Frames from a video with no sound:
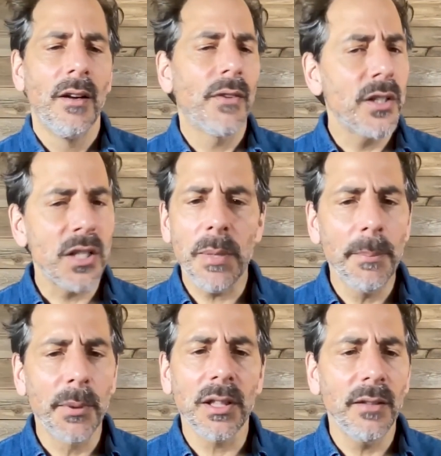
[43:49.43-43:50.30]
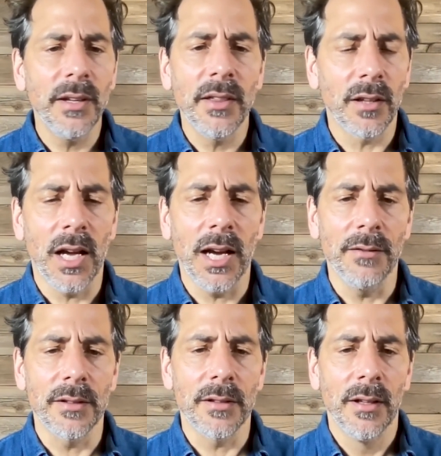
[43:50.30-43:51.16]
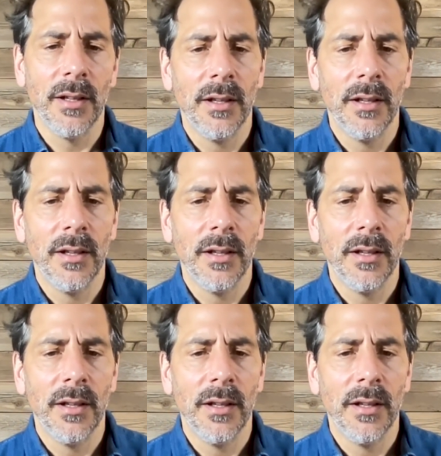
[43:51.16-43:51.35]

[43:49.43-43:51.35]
for just people living their lives.